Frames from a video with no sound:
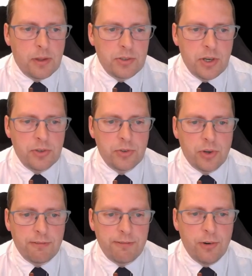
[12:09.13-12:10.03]

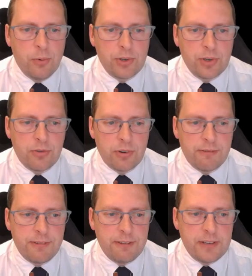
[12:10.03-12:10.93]
turtle.forward
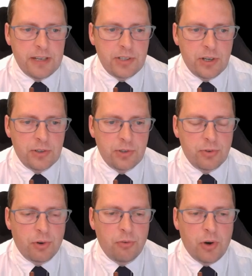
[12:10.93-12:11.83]
150,
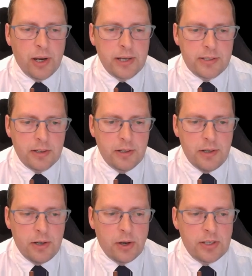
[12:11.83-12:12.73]
turtle.right
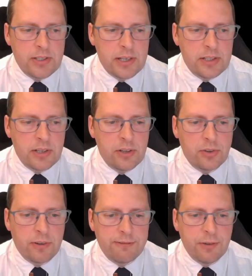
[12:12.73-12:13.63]
90,
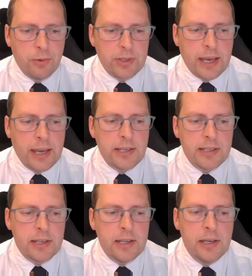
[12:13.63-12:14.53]
turtle.forward
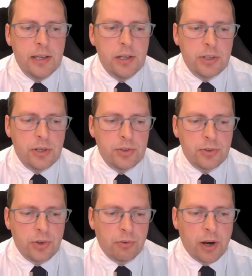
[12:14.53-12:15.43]
80,
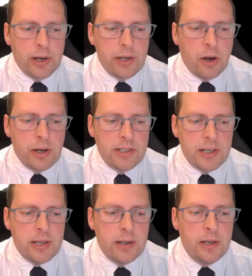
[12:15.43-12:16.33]
turtle.right
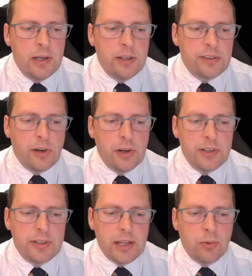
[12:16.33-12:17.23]
90,
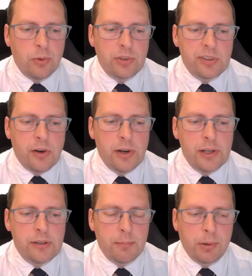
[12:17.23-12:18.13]
sides equals
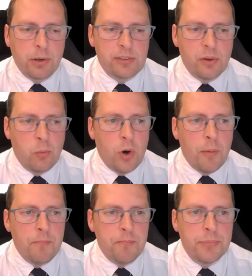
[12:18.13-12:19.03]
sides plus
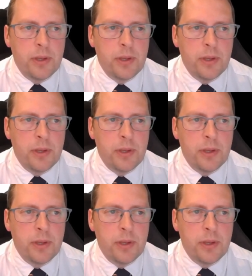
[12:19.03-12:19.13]
1.